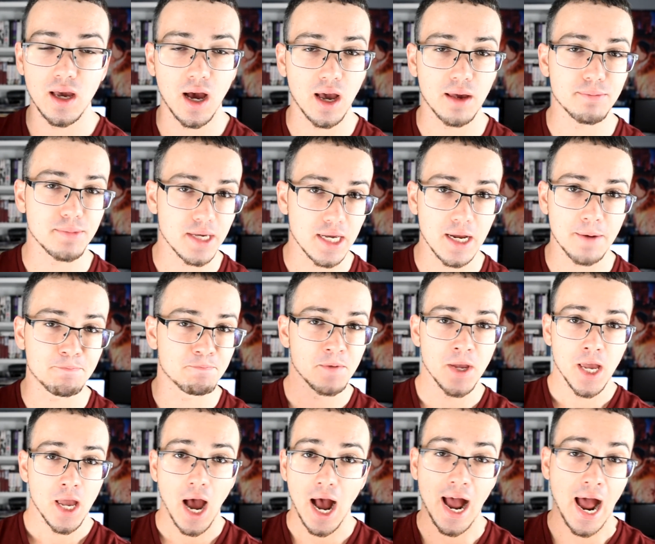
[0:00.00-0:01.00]
I mean,
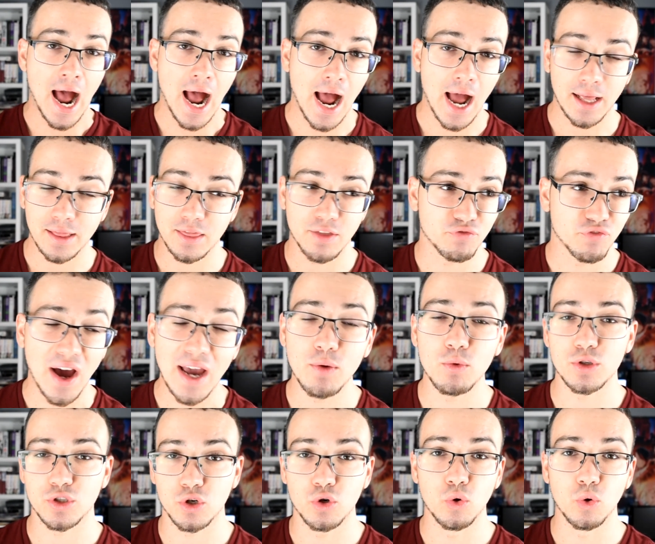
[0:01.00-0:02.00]
I, I, the fight
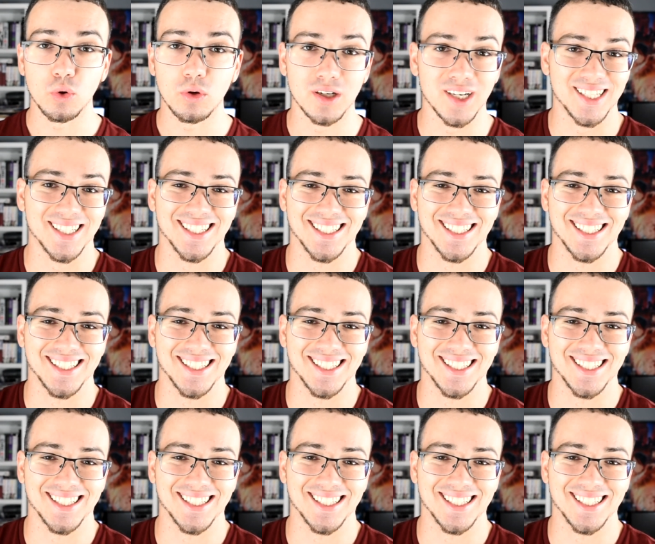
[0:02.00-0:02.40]
was cool.